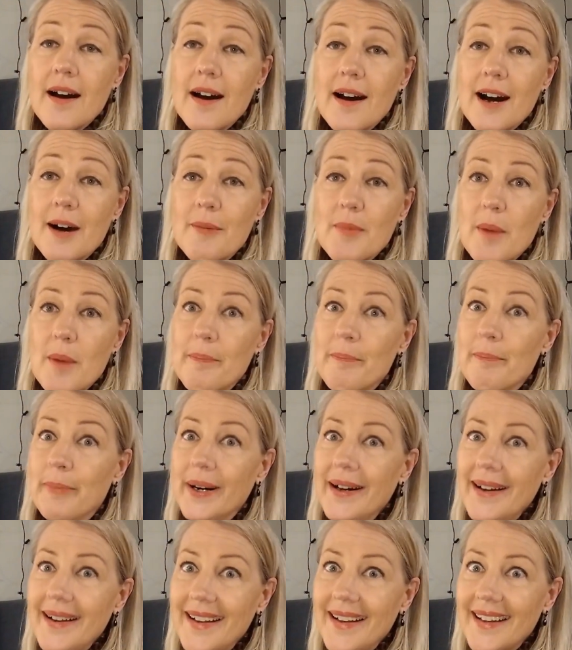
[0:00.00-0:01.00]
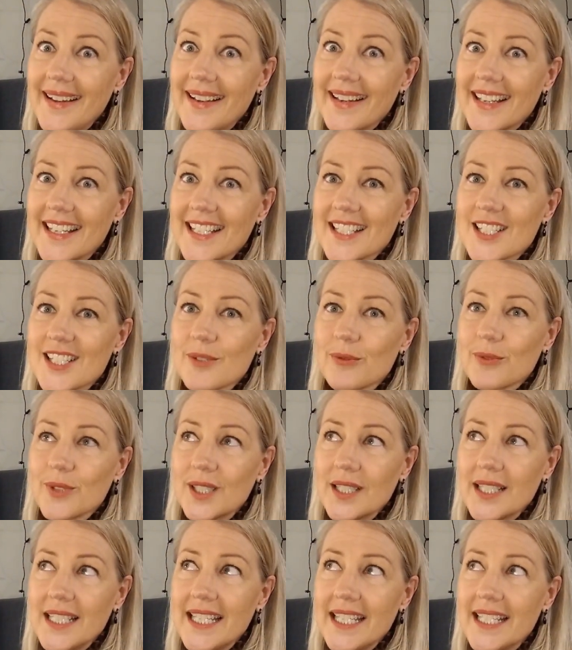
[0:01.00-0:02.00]
But it's
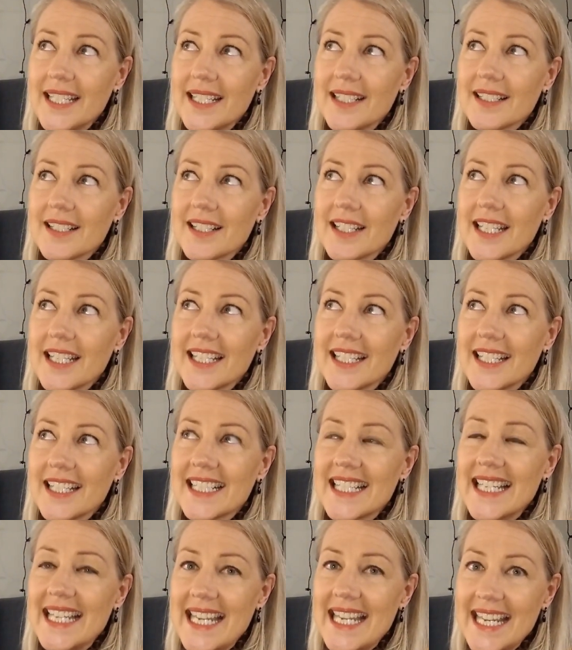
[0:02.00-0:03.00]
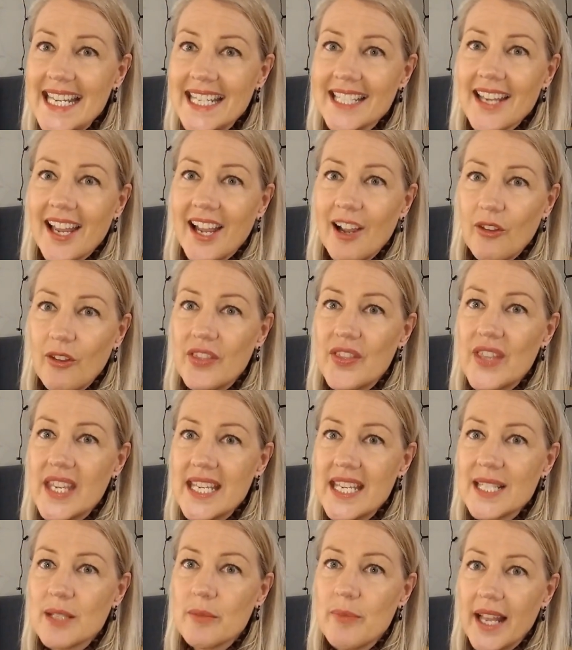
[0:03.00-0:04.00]
really neat how
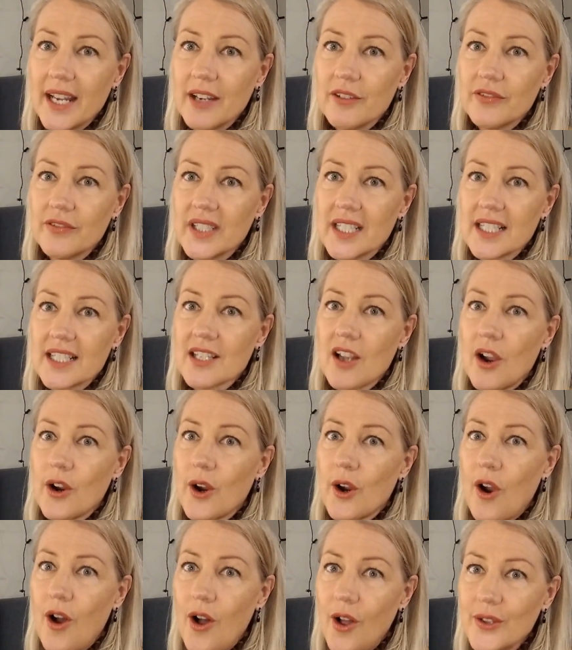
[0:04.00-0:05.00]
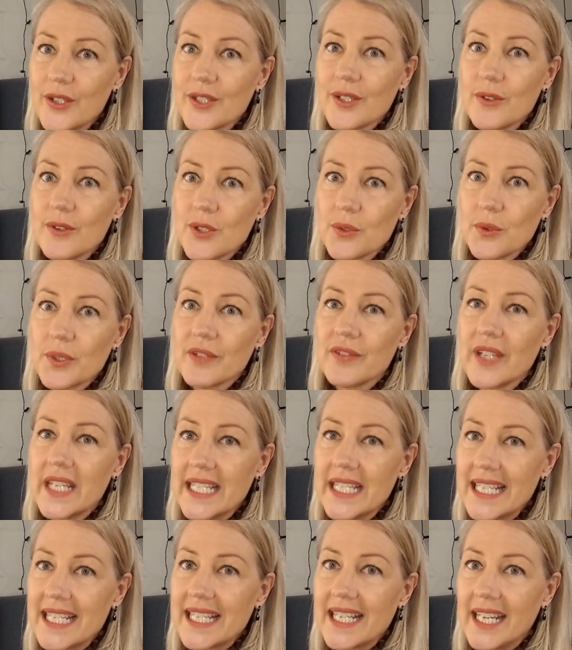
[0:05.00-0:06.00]
these benefits are also sort of
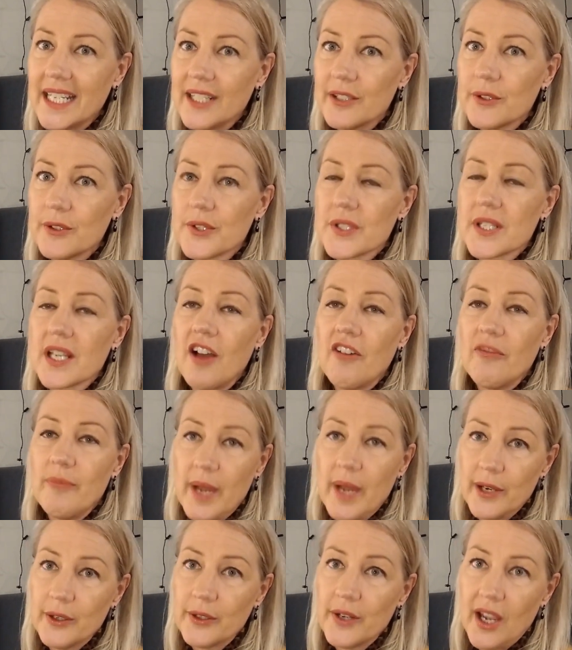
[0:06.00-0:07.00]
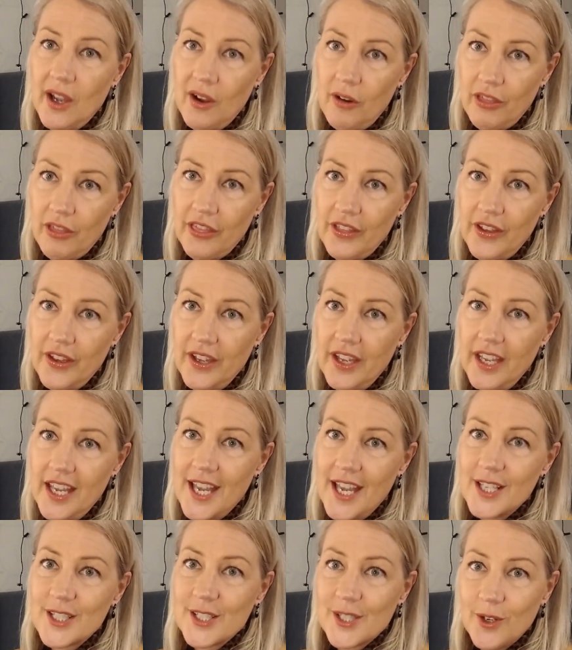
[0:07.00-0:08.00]
indicators of better health.
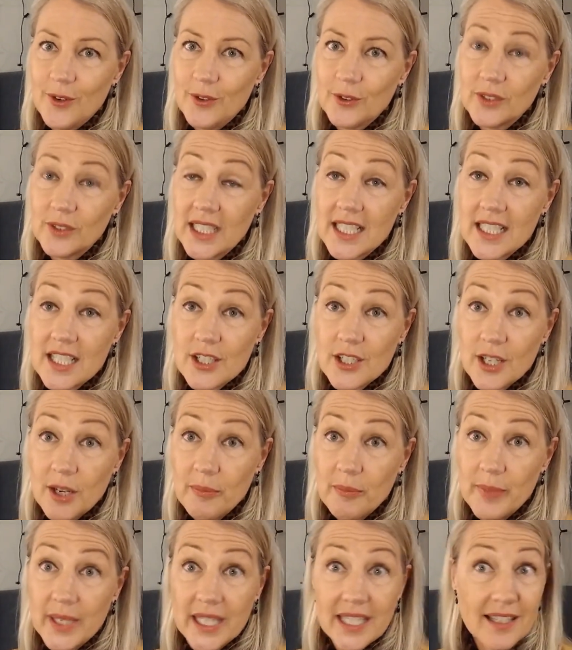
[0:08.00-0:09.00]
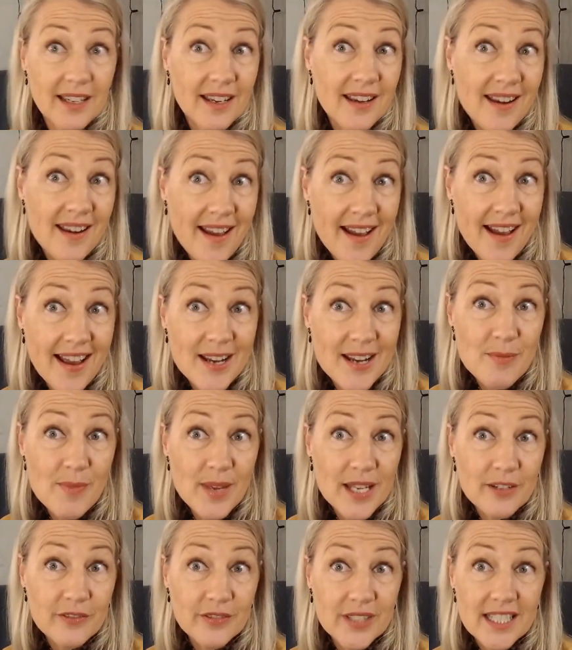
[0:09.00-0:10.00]
So let's jump in. 9
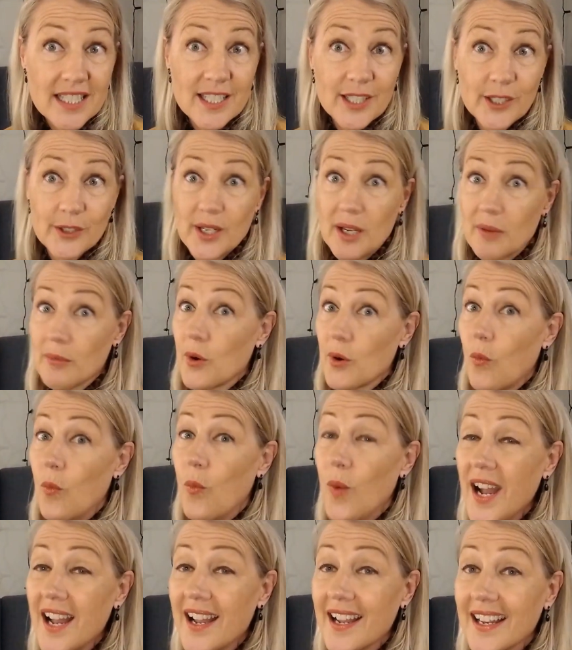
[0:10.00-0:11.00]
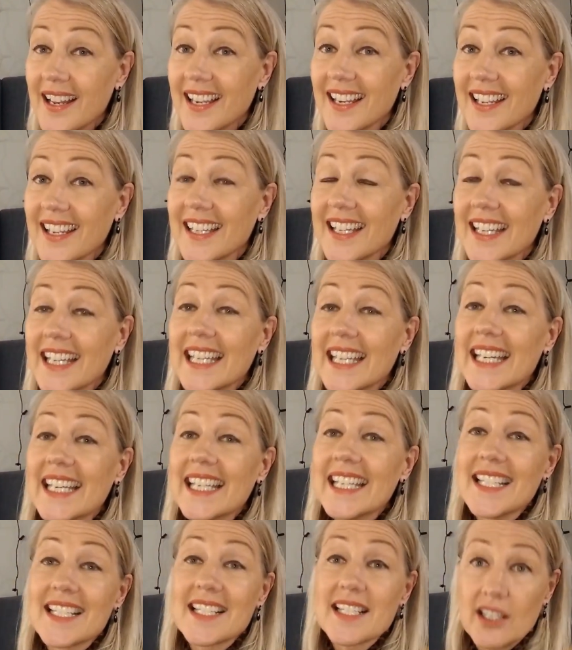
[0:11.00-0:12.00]
benefits here. Number 1
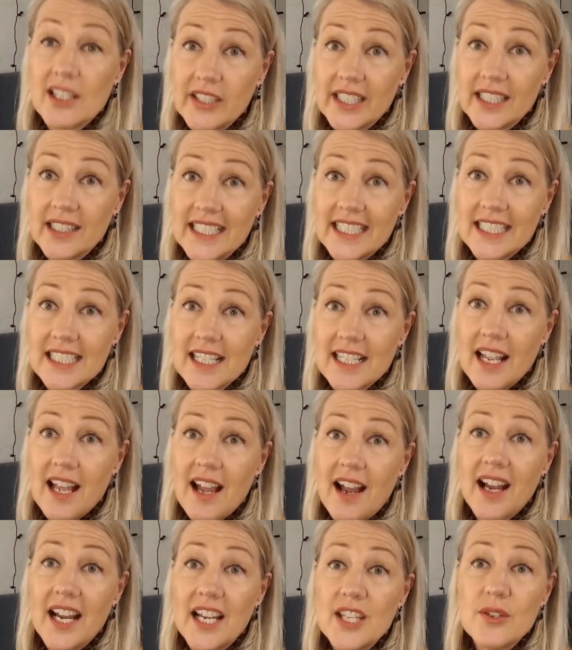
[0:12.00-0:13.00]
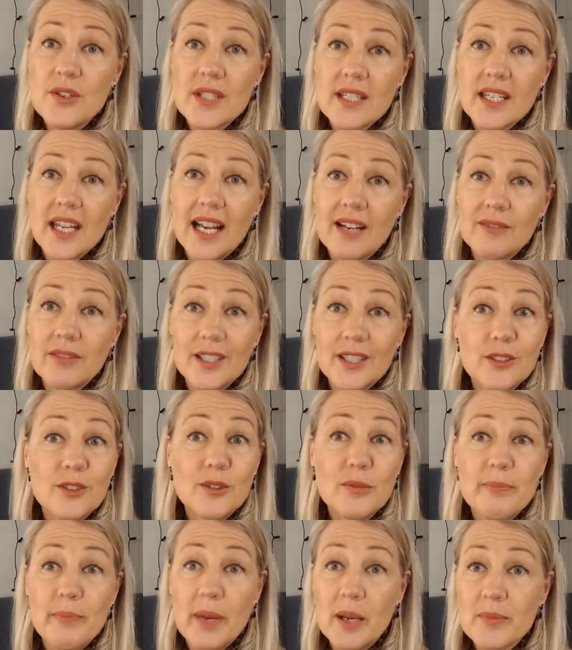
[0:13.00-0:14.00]
is cellulite. I used to have
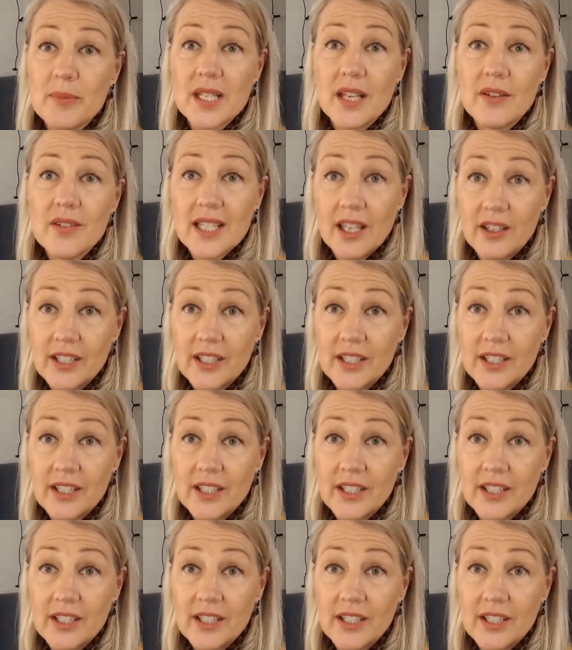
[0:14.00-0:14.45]
little bumps of